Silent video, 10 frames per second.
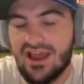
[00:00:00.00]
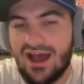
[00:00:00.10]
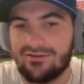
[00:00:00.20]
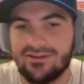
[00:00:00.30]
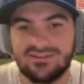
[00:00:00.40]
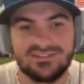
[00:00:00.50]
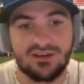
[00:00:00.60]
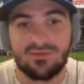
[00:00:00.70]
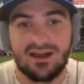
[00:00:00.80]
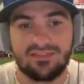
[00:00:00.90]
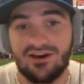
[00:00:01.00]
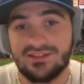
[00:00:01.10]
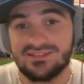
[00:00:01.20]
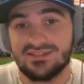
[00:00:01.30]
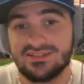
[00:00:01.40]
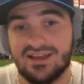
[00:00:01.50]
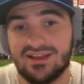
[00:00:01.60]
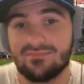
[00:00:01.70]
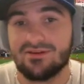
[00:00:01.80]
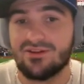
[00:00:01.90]
I'm going to share my thoughts in a
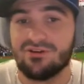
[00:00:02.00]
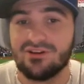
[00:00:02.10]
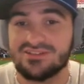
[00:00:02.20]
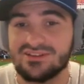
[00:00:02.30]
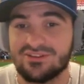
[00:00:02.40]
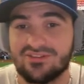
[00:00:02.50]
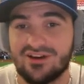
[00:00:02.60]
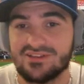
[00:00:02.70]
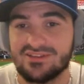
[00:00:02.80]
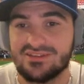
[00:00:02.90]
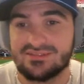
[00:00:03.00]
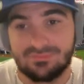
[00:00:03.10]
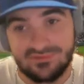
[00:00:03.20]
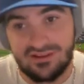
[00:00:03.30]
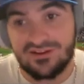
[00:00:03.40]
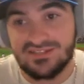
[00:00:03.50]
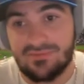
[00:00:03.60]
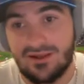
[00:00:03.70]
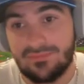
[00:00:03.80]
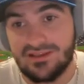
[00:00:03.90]
second, but Noah, let's hear your thoughts on this series
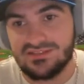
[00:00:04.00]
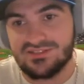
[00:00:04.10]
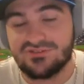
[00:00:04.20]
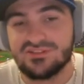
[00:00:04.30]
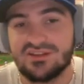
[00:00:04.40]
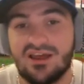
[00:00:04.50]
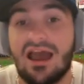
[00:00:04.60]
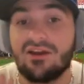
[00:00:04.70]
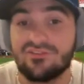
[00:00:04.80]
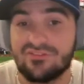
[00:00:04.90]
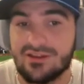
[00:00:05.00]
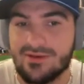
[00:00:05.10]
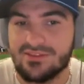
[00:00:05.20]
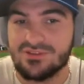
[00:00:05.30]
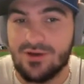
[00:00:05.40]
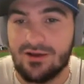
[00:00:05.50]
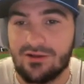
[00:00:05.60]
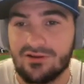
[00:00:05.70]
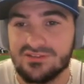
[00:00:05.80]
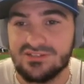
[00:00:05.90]
coming up against Houston. How are you feeling about this wild
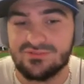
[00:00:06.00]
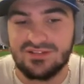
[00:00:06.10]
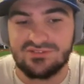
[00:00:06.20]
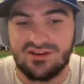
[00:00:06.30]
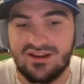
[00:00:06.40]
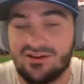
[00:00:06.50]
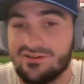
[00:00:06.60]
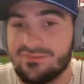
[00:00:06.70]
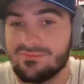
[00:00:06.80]
card situation right now?